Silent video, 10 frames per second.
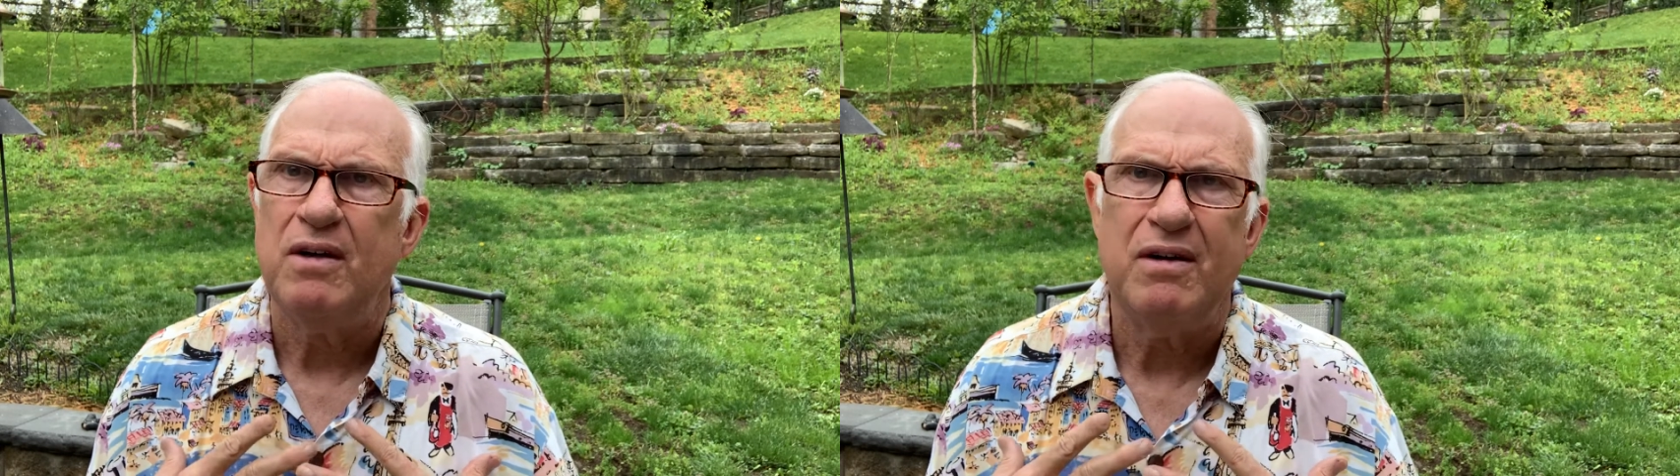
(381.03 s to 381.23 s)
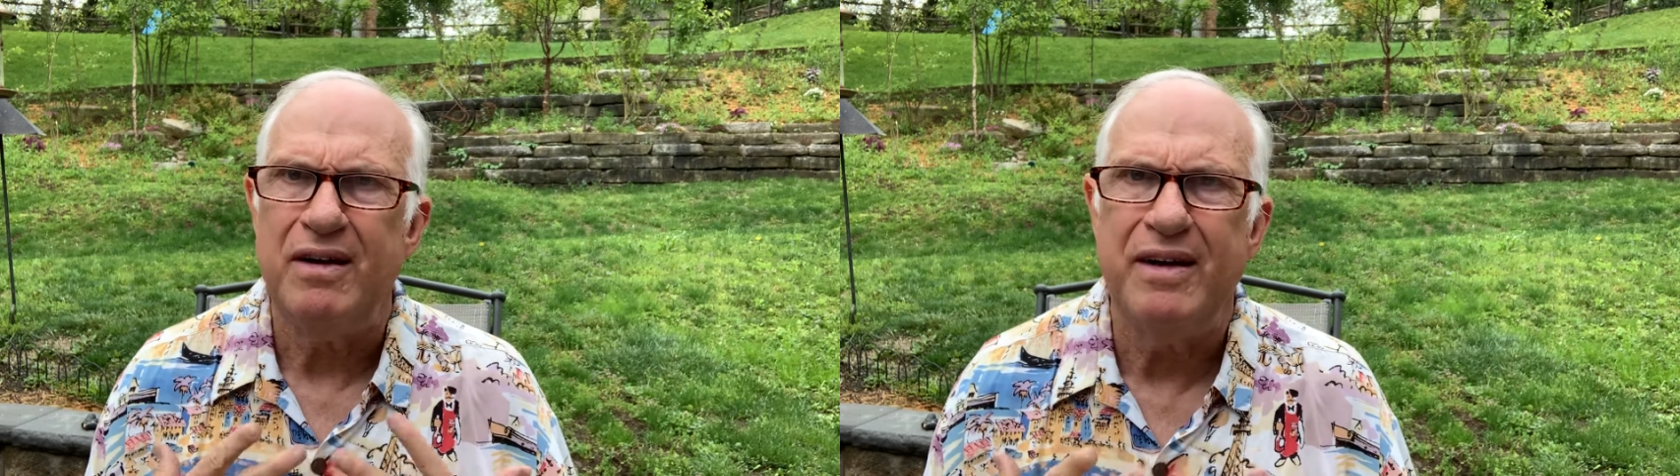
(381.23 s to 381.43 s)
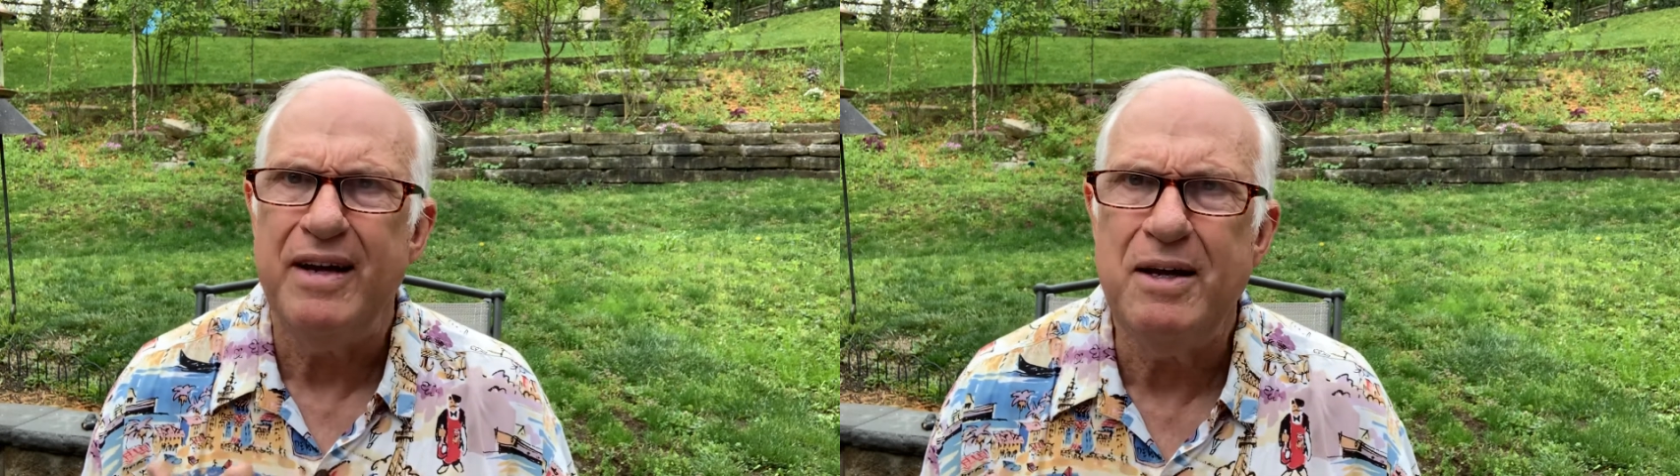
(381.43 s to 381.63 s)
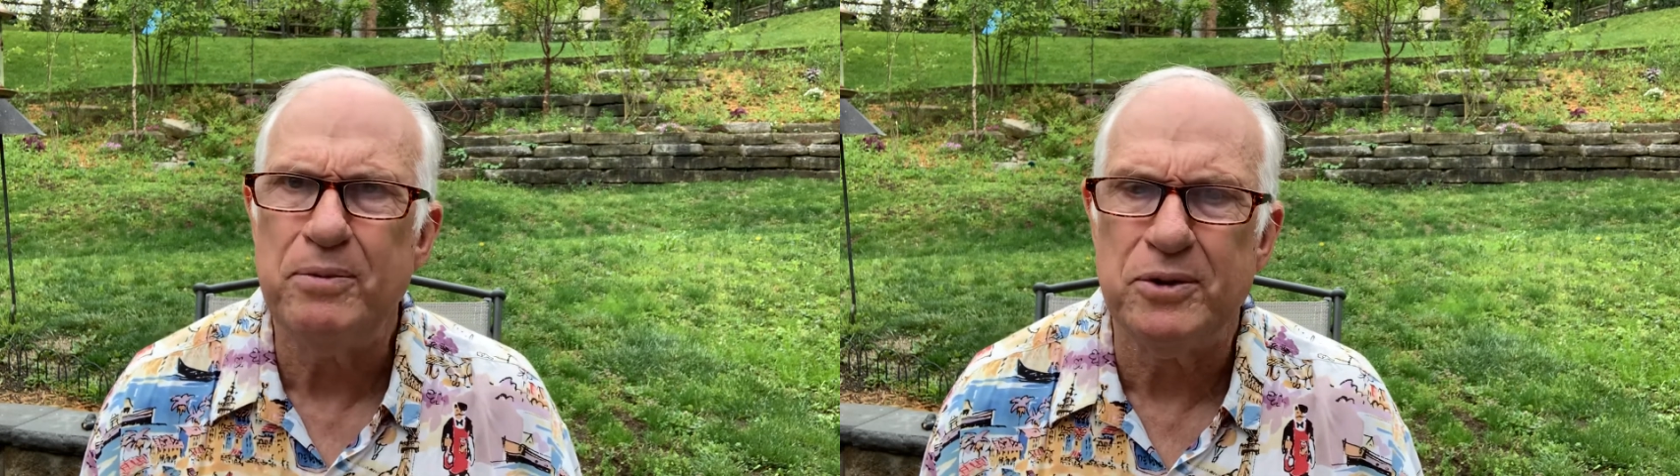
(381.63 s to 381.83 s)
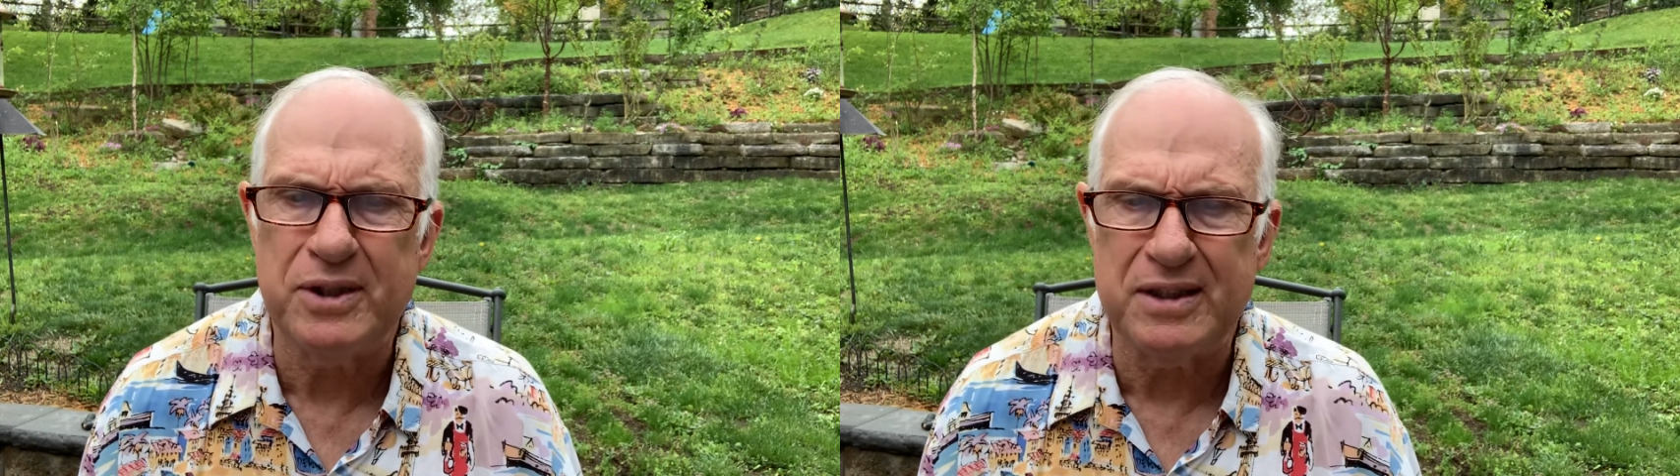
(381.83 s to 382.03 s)
in
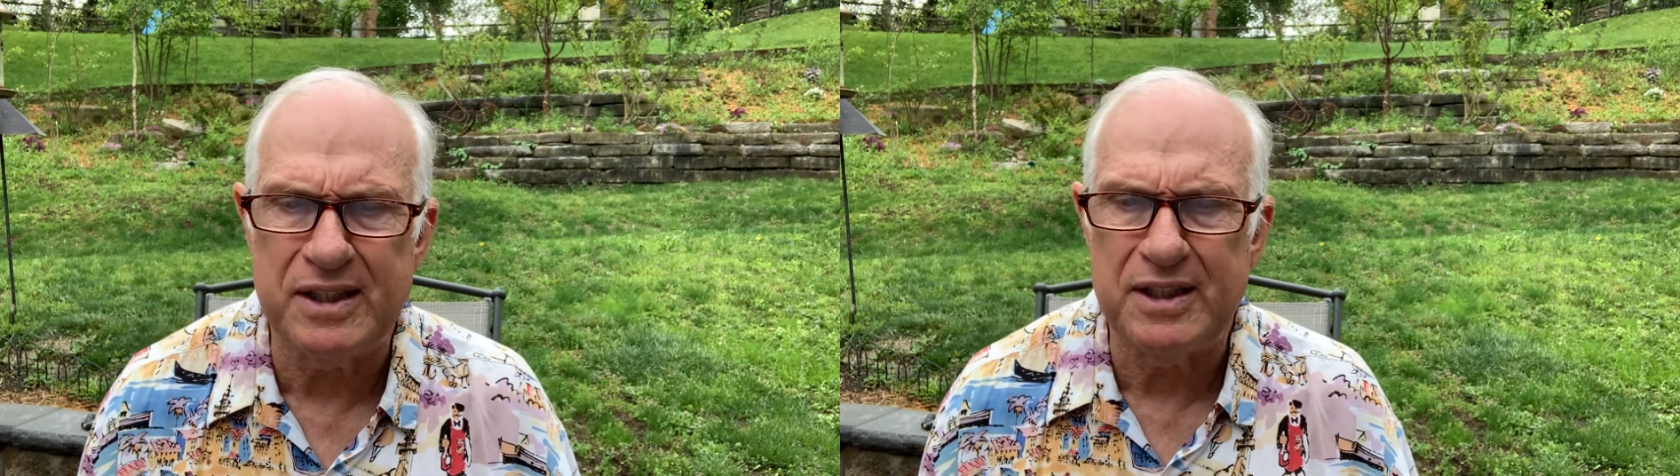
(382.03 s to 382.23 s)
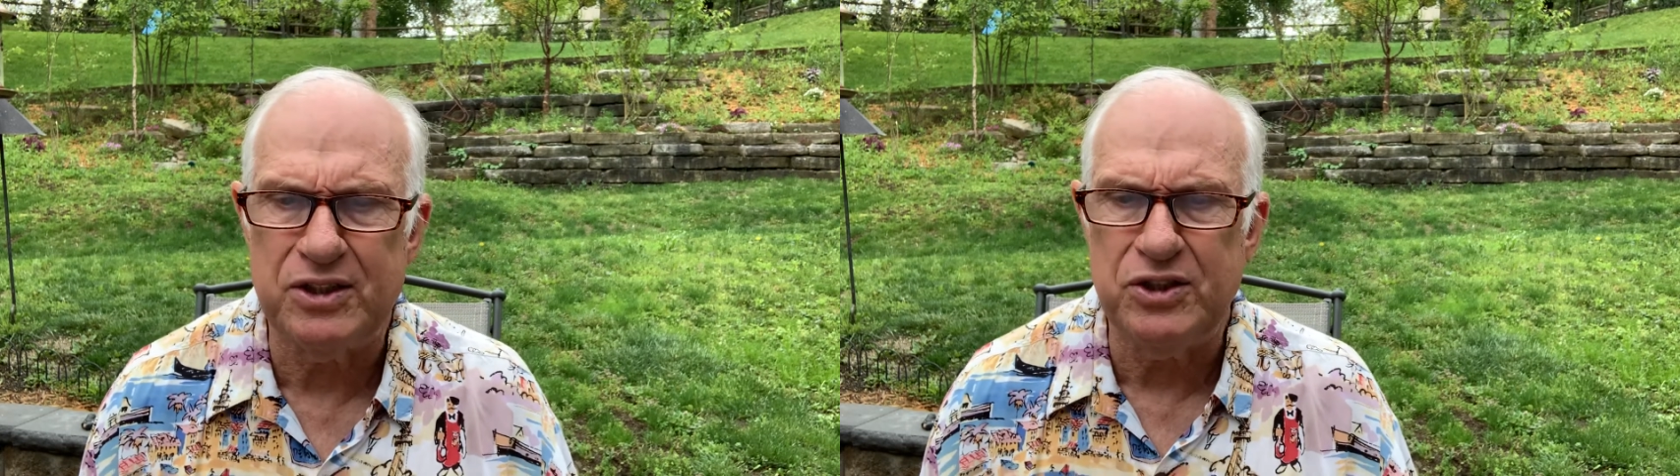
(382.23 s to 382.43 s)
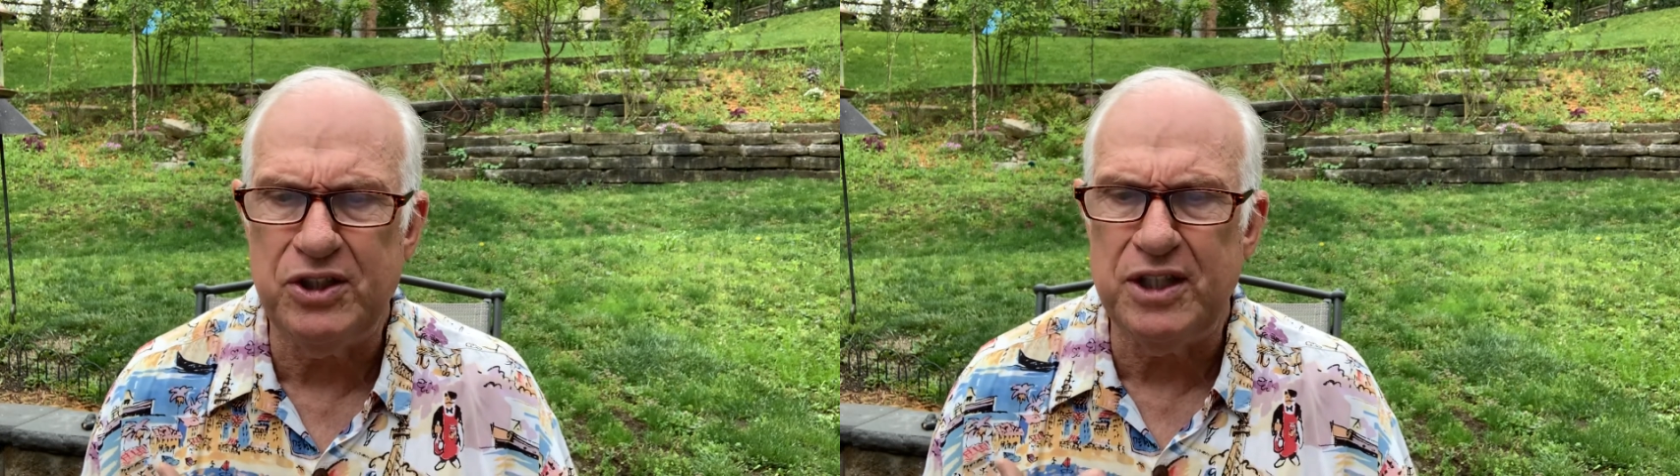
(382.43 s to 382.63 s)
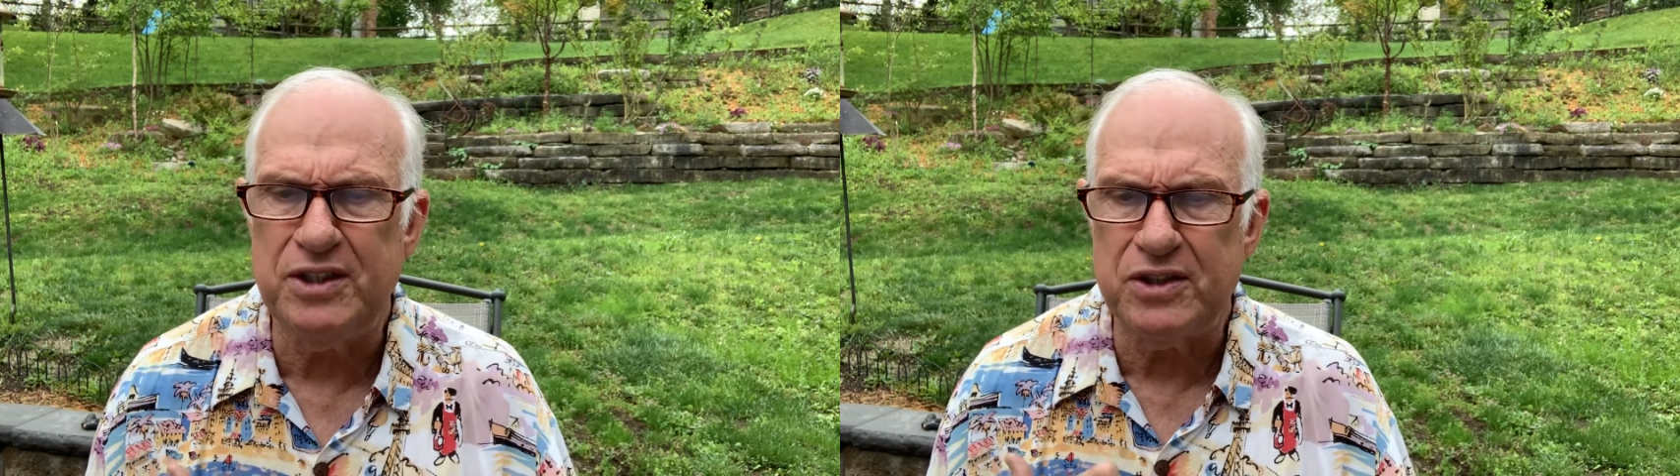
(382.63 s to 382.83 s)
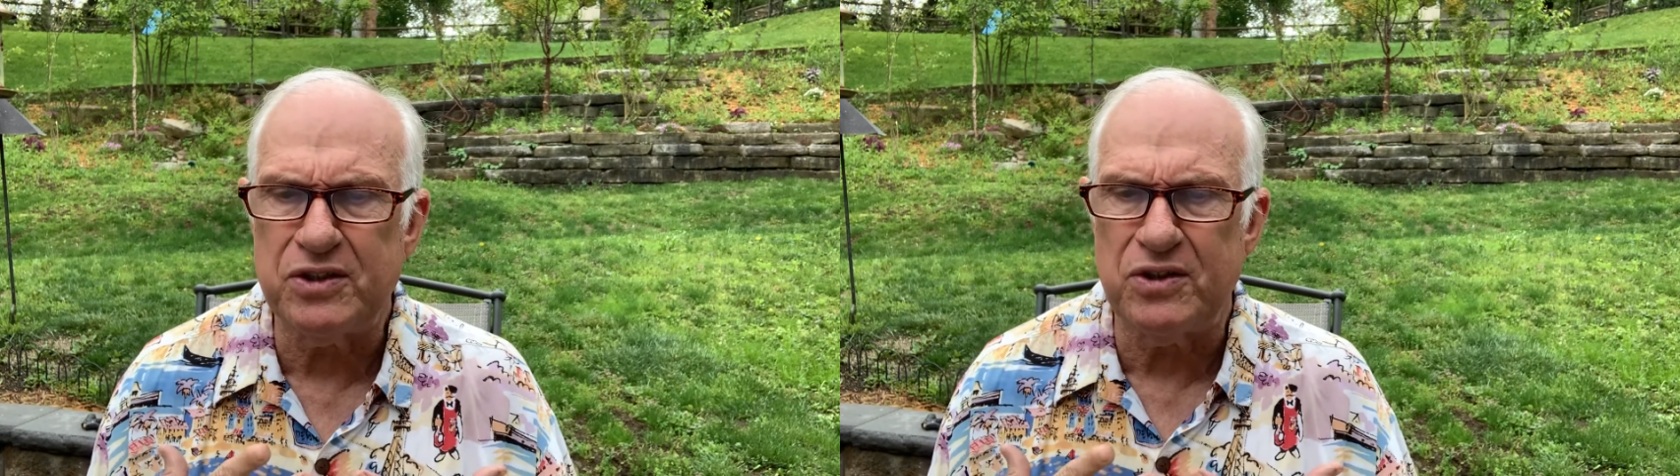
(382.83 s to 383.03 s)
Hebrews it says Jesus